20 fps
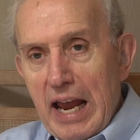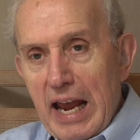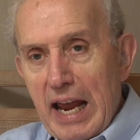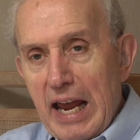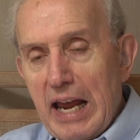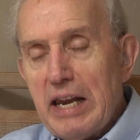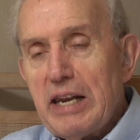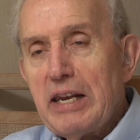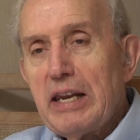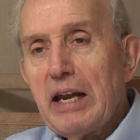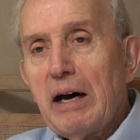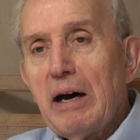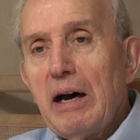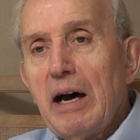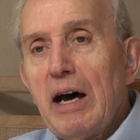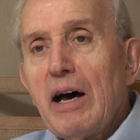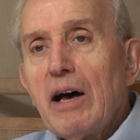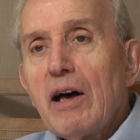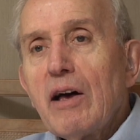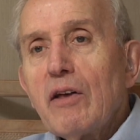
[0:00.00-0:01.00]
and
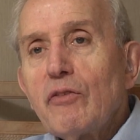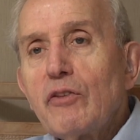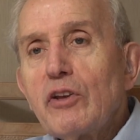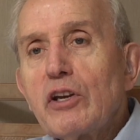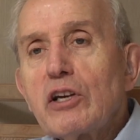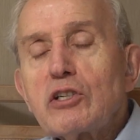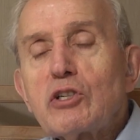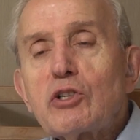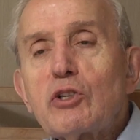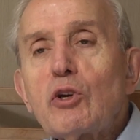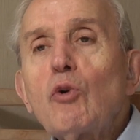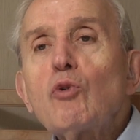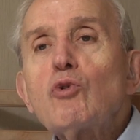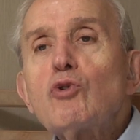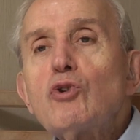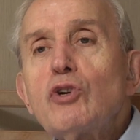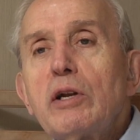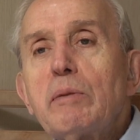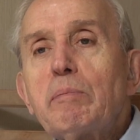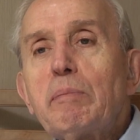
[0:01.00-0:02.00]
the
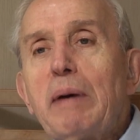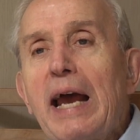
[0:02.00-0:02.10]
associate